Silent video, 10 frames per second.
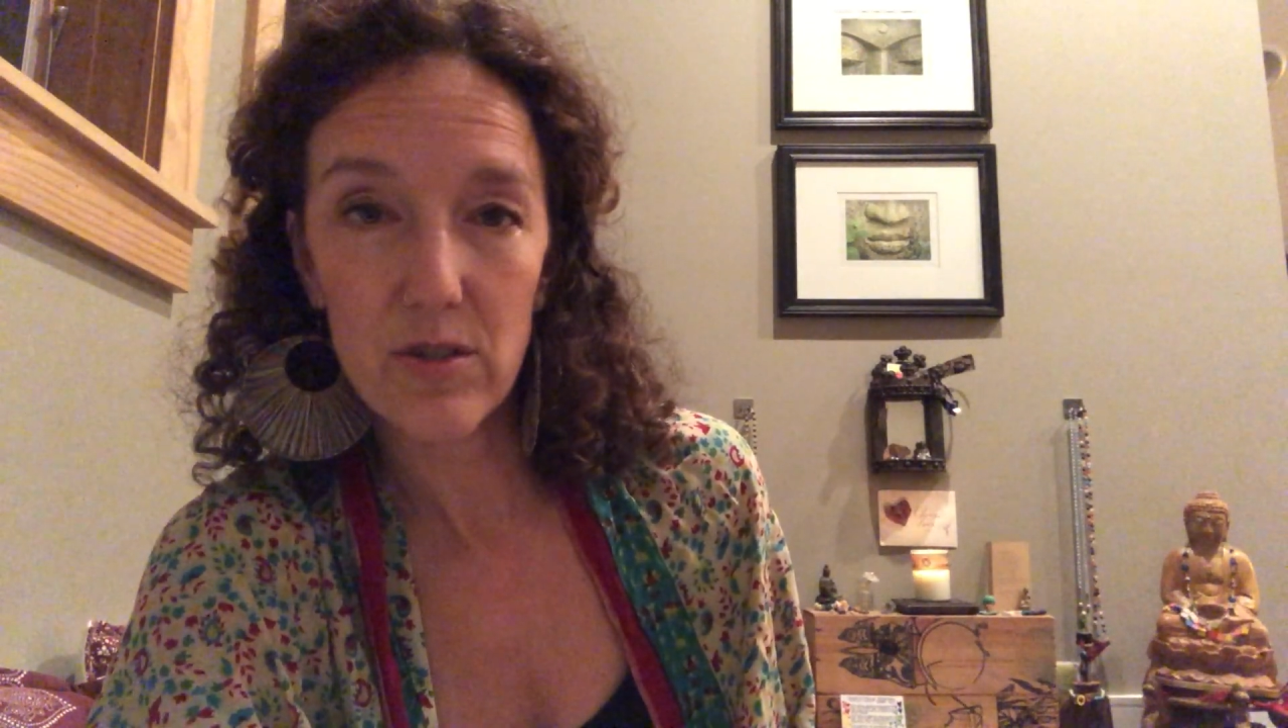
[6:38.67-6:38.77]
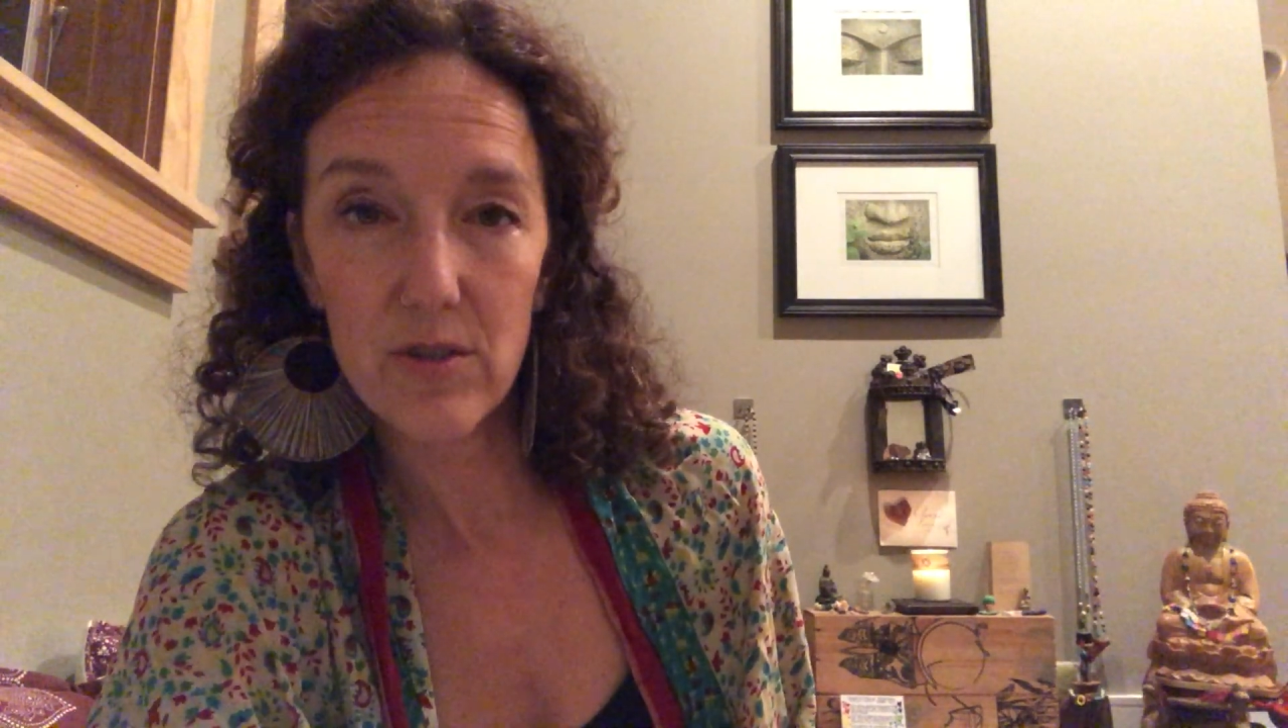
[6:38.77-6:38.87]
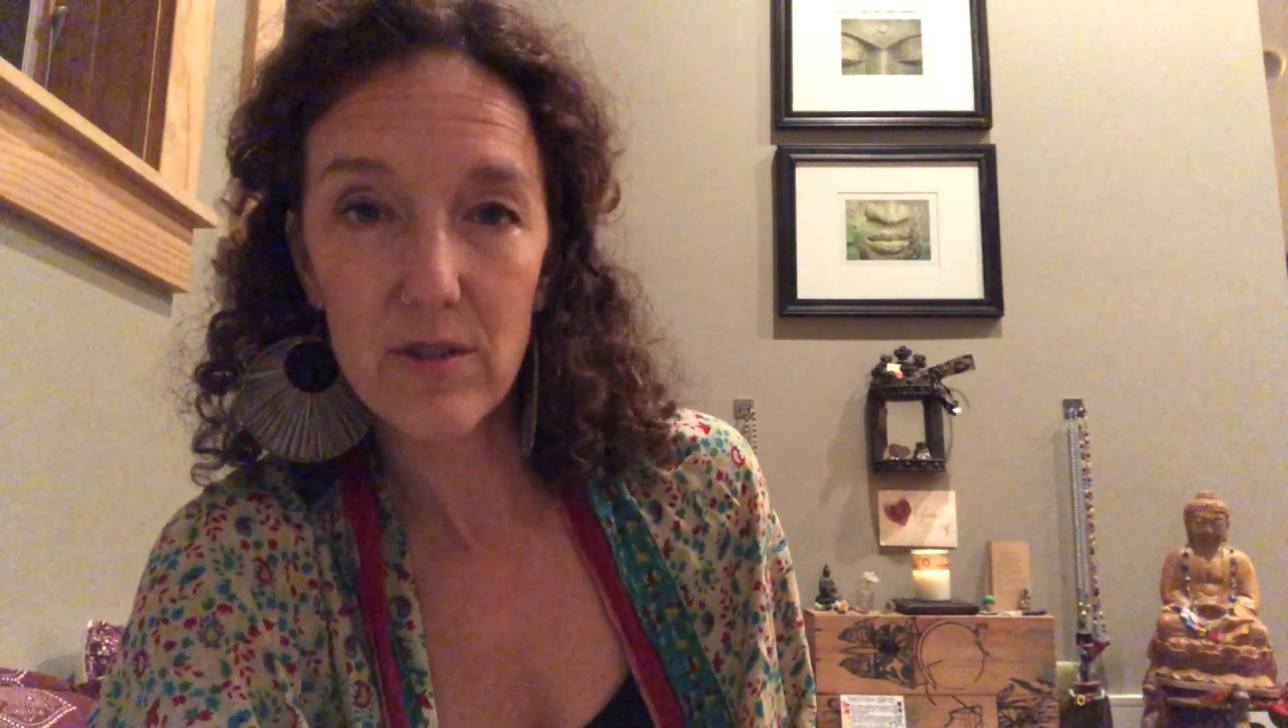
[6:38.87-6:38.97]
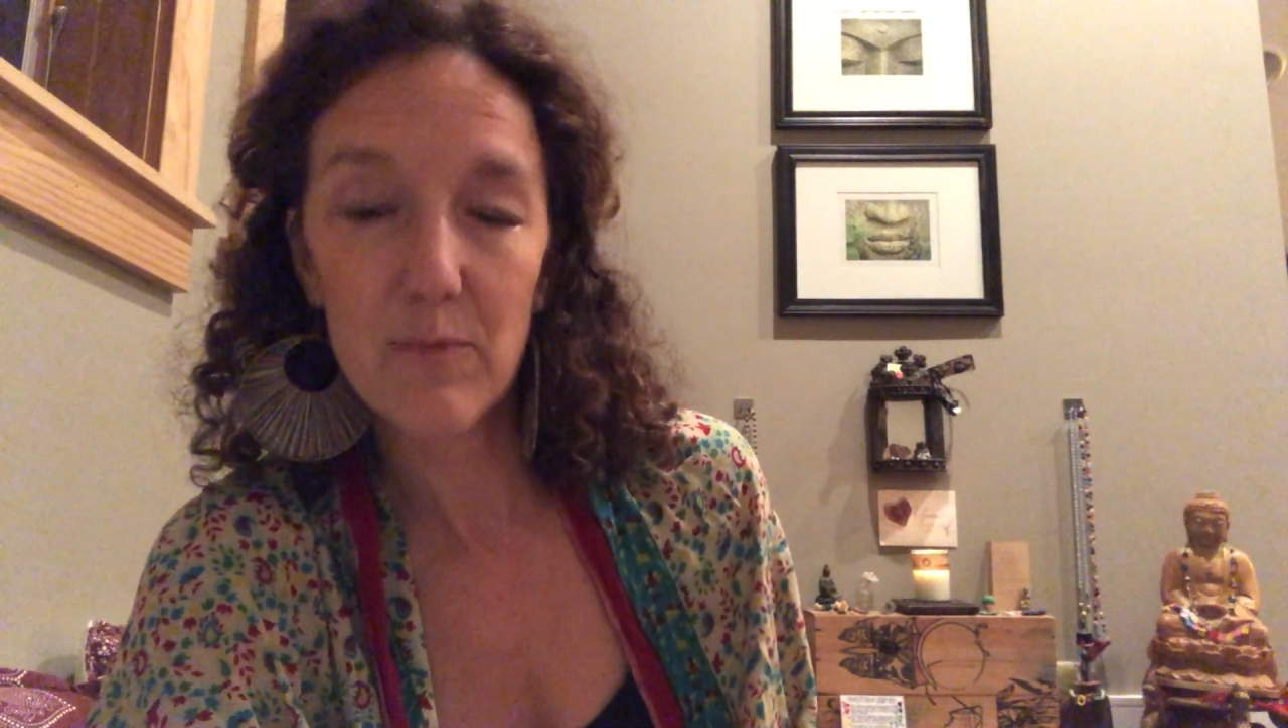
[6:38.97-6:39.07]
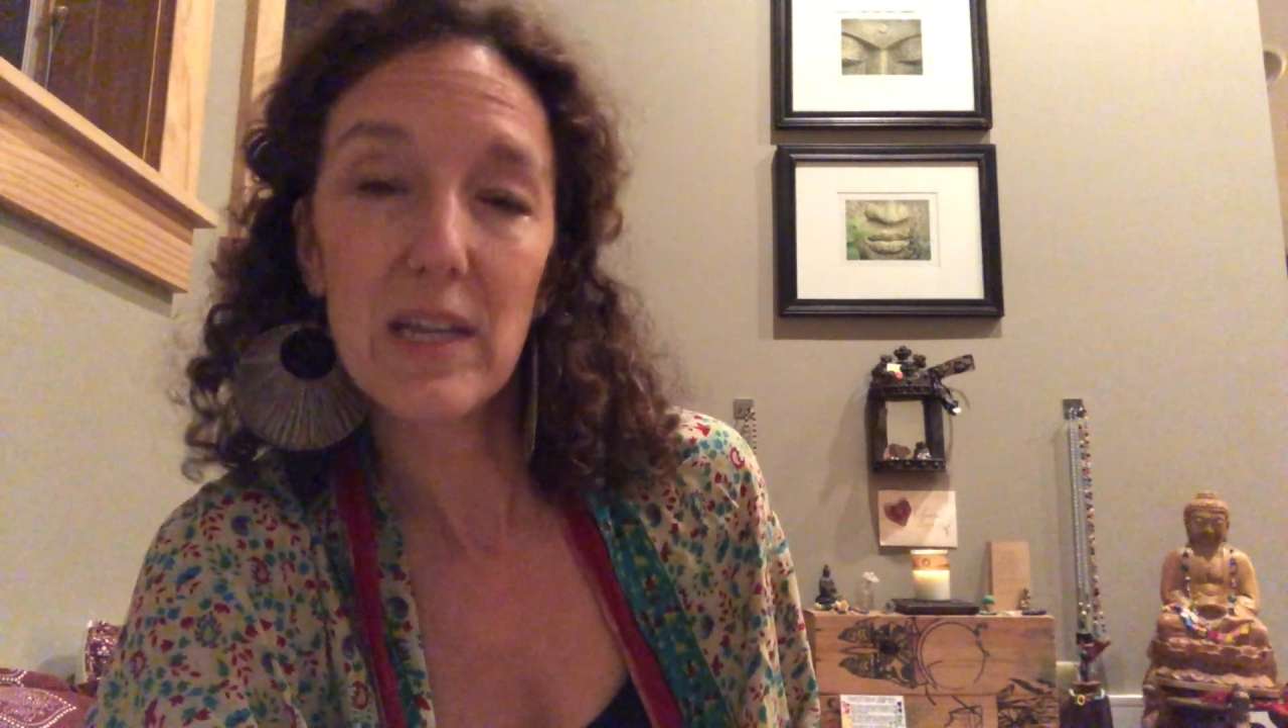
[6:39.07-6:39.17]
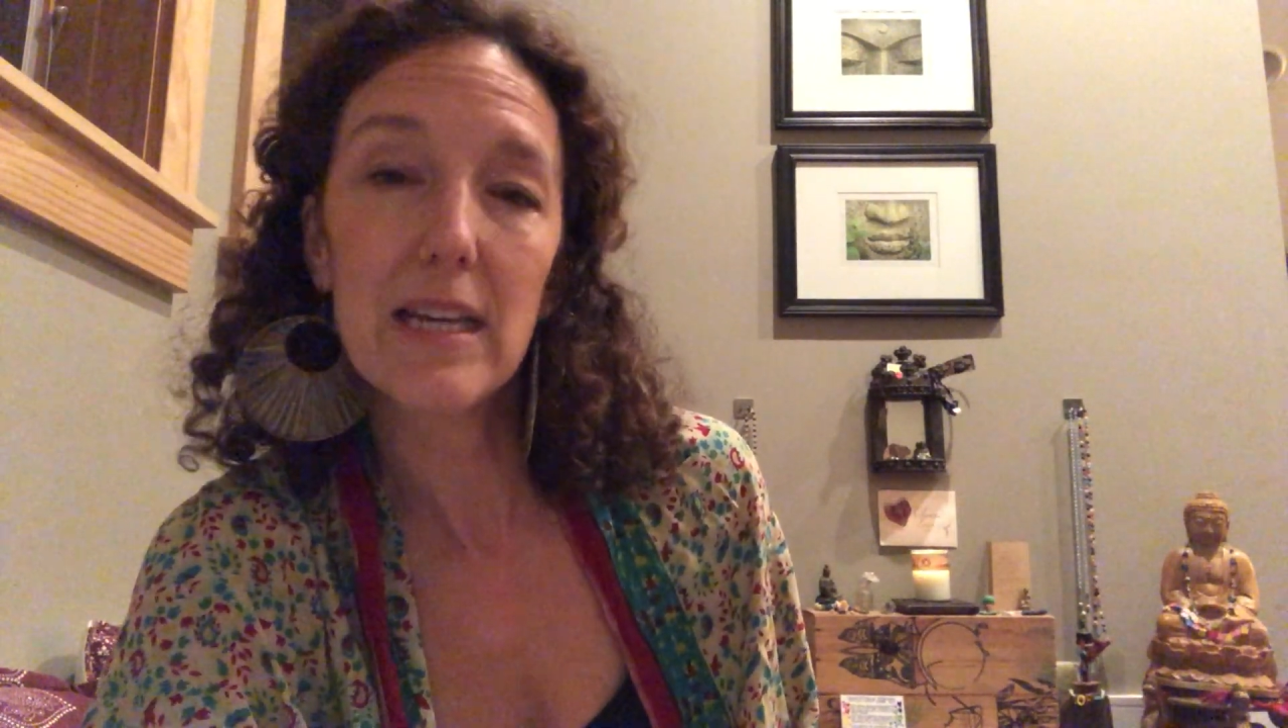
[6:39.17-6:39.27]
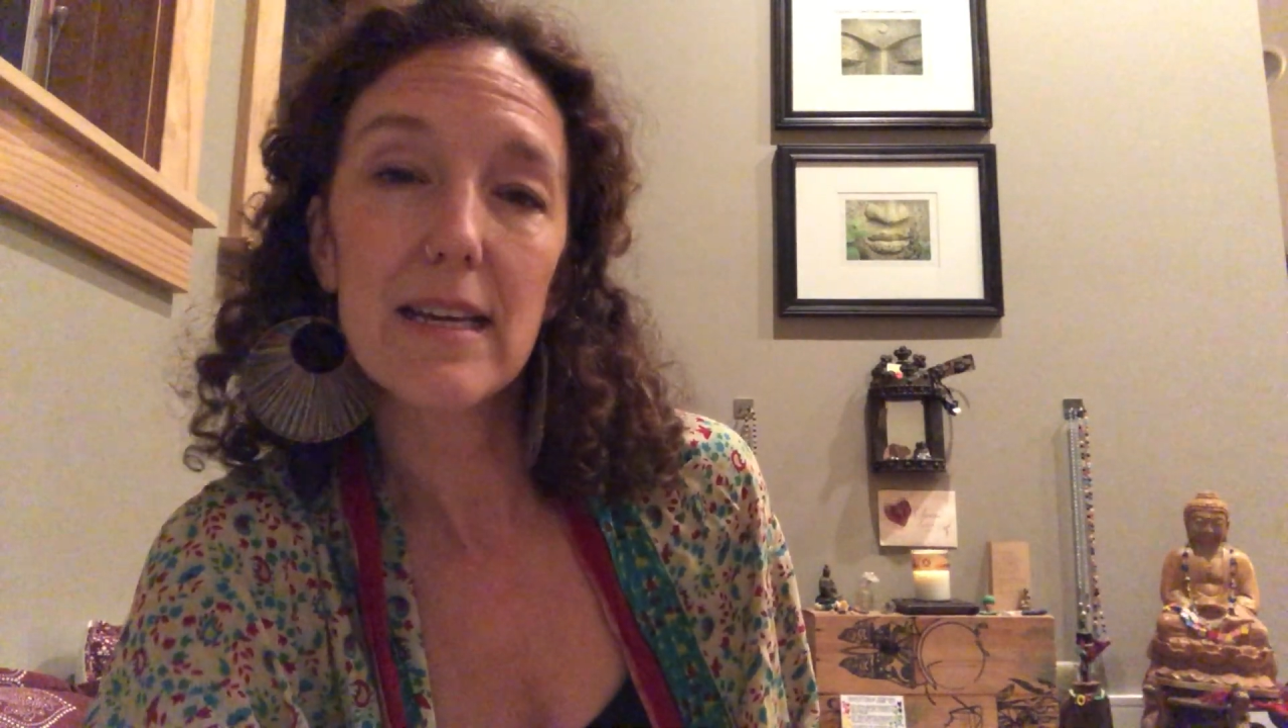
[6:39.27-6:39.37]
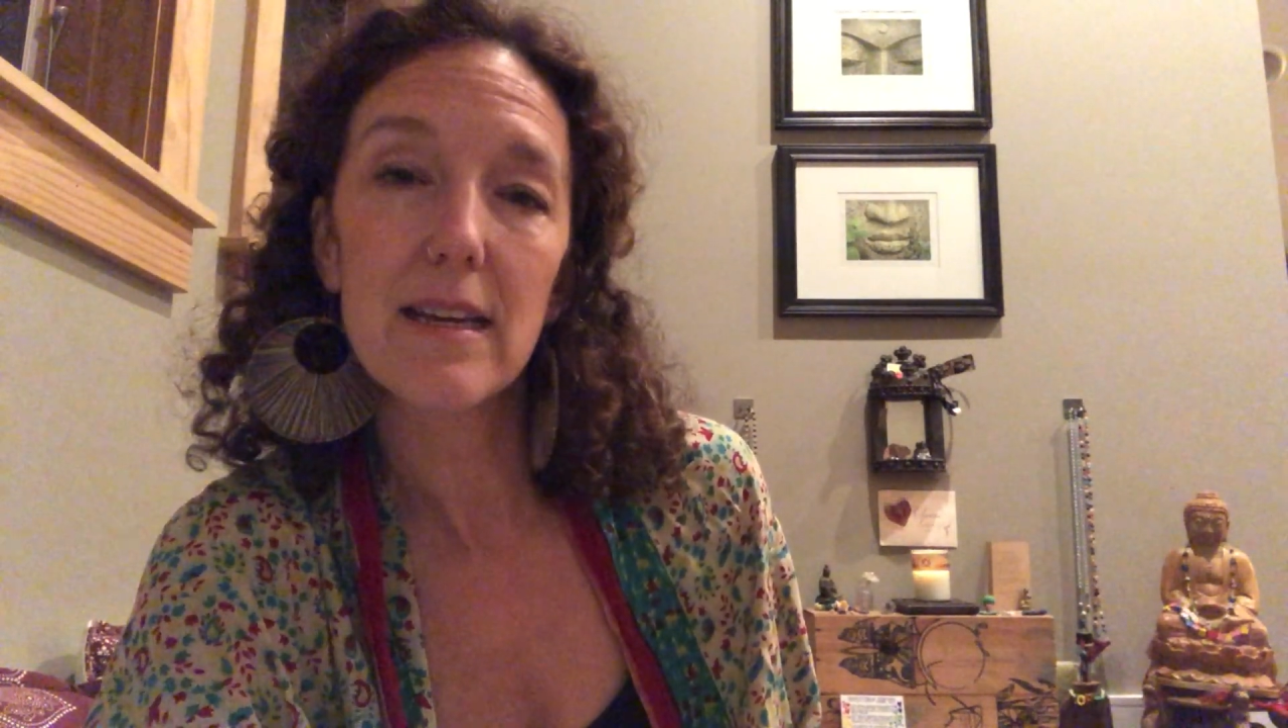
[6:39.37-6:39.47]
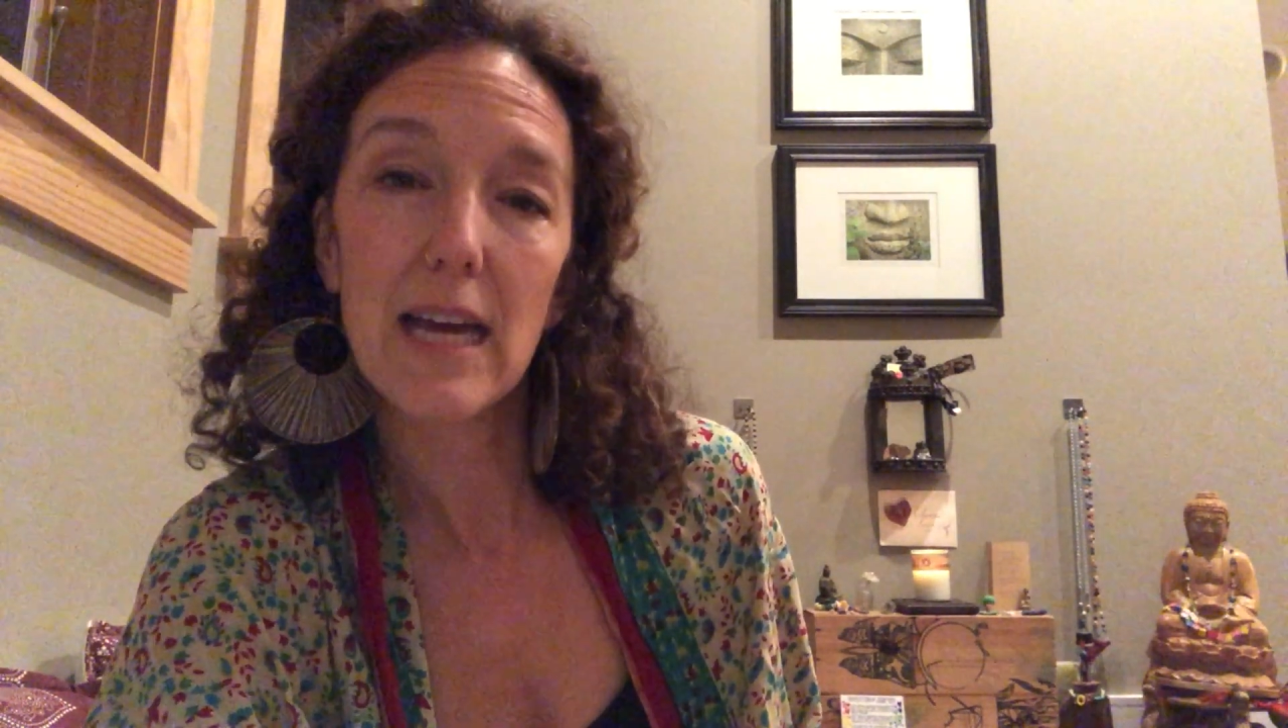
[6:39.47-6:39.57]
to speak